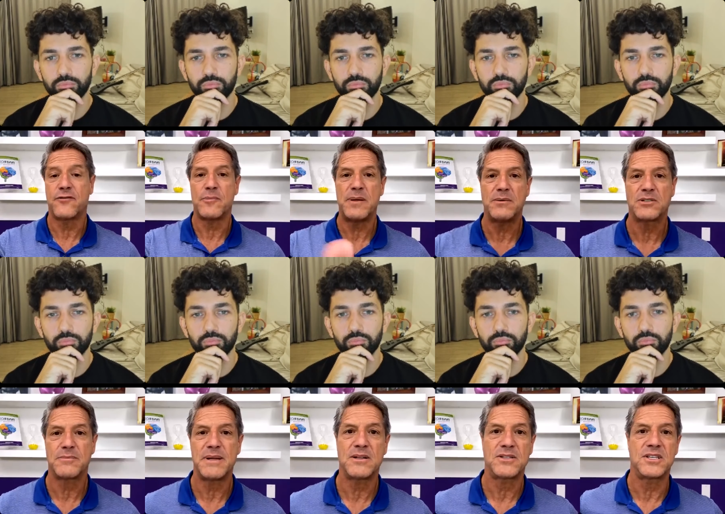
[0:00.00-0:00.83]
Speaker 1: for people to
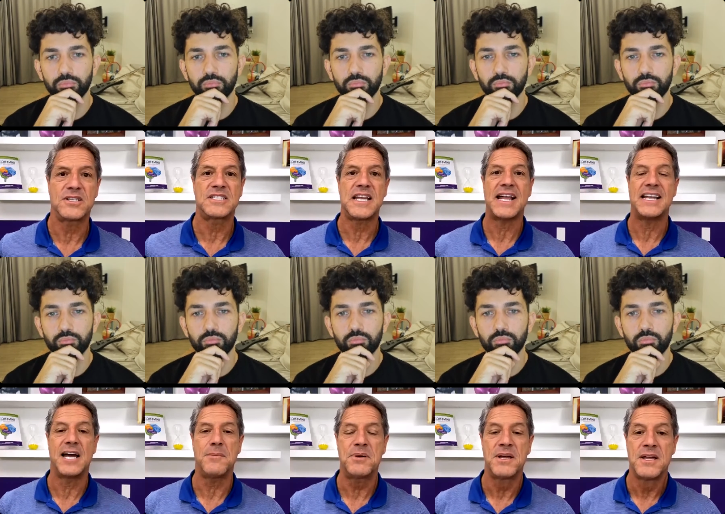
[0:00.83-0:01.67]
be able to sign
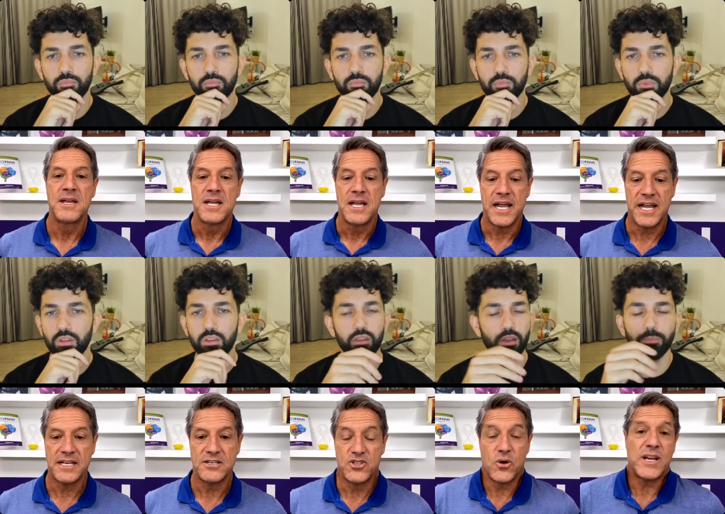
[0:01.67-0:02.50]
up
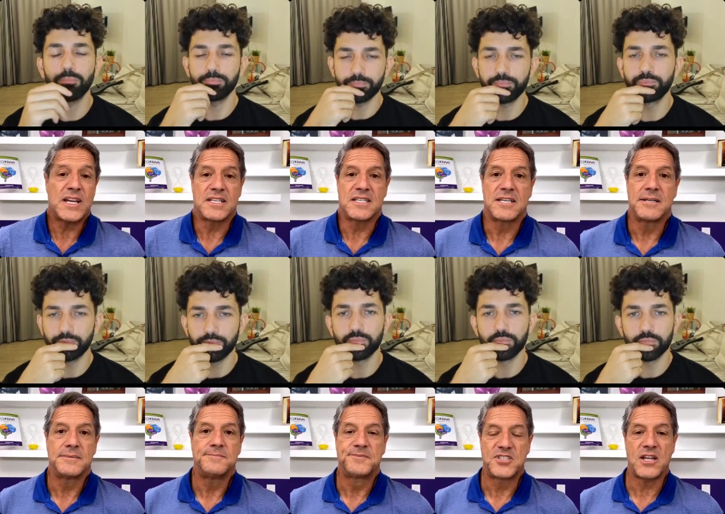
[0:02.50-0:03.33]
and join yep. us.
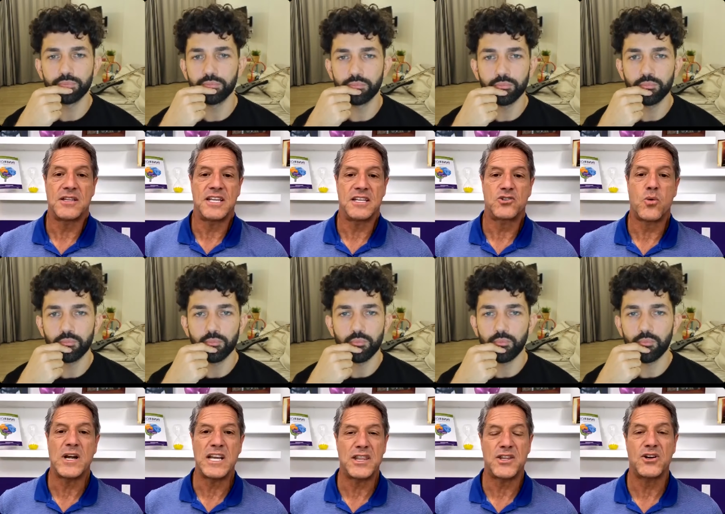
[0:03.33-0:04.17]
It's on the
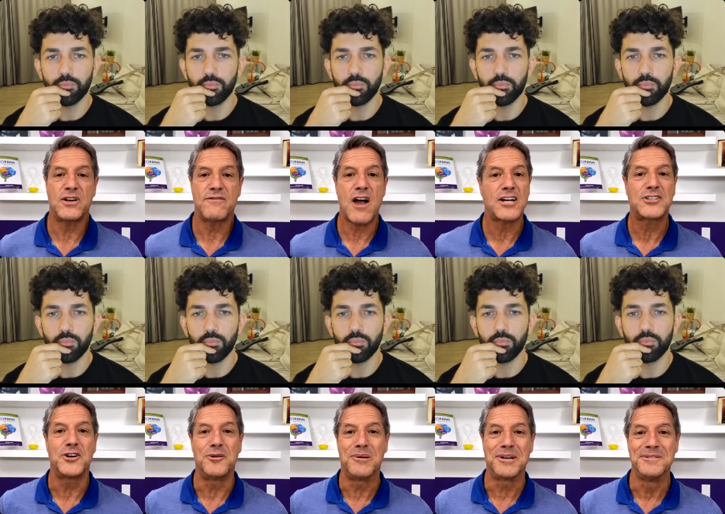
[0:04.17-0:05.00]
23rd of
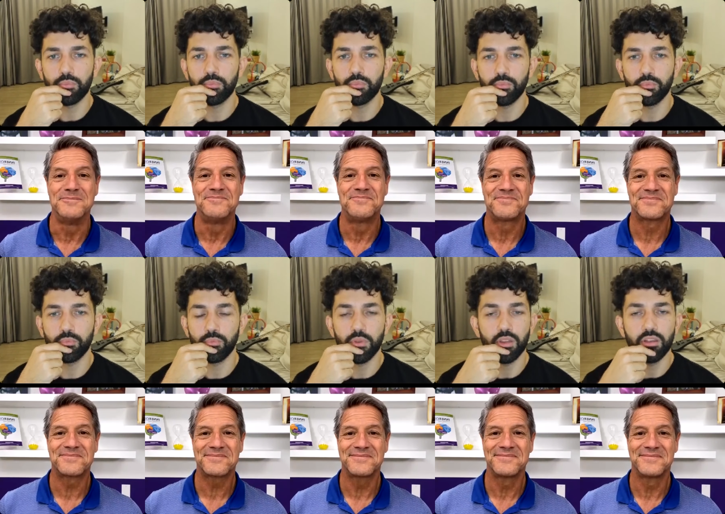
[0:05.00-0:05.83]
October.
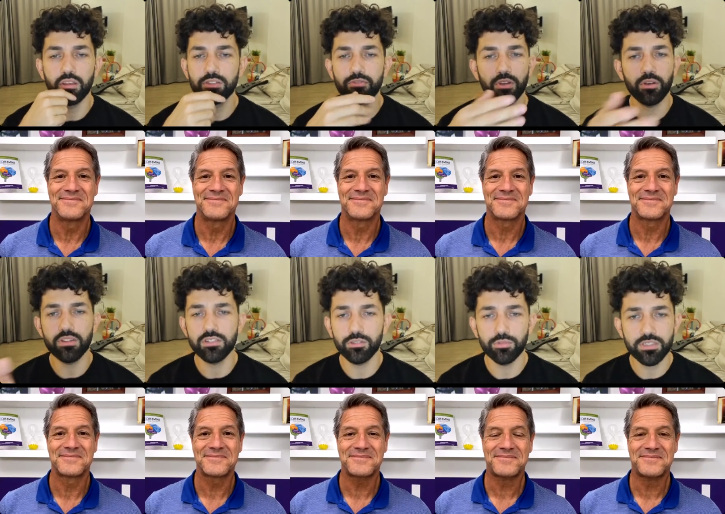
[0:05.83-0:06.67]
Speaker 2: It's very
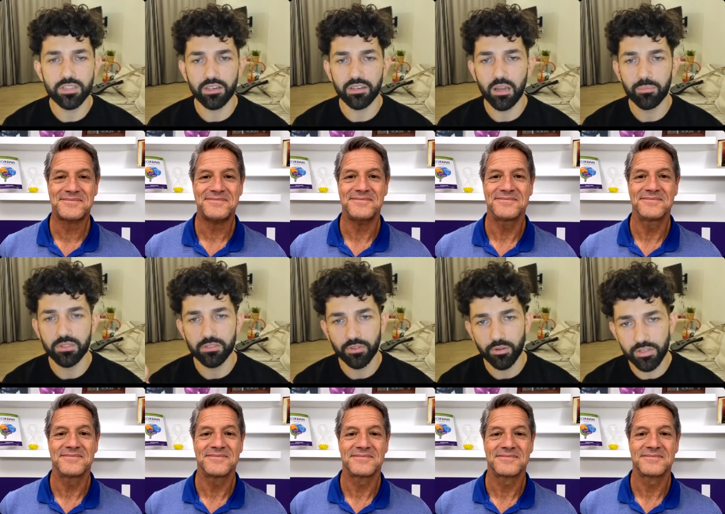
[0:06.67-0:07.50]
easy to sign up.
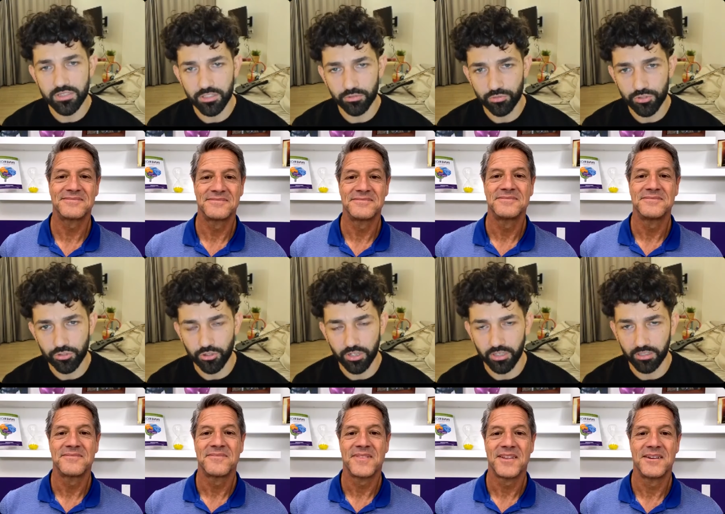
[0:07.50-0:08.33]
It's very easy to
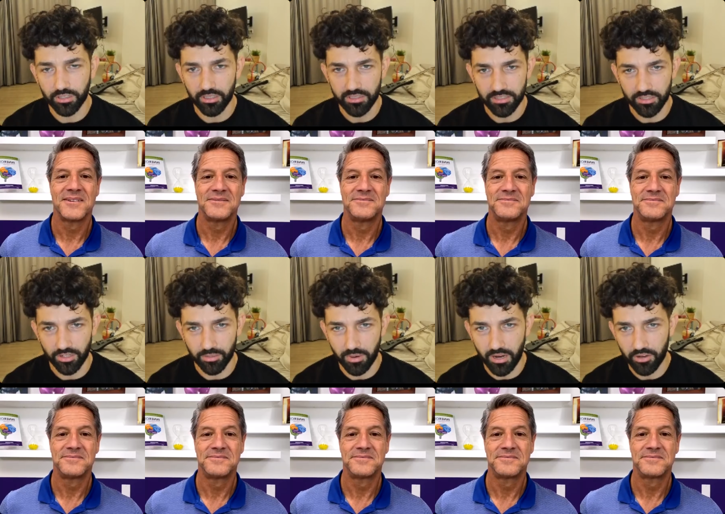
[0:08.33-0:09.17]
join. It's in
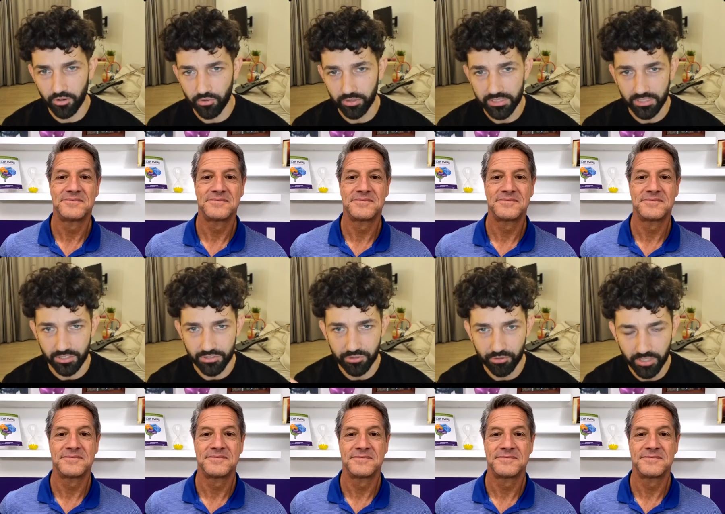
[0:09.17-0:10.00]
our bio. It's in
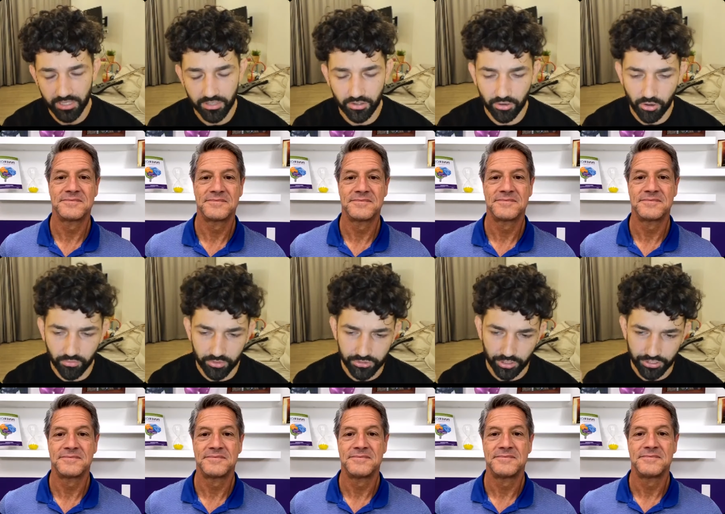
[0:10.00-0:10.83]
our story here on Law
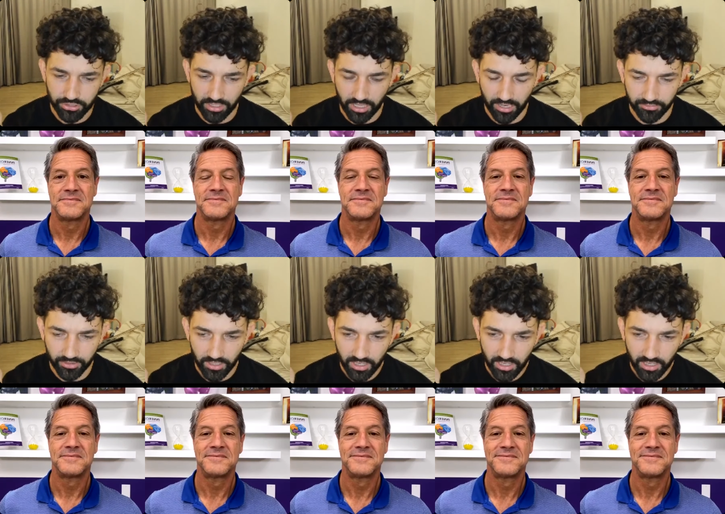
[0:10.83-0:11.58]
of Attraction Live.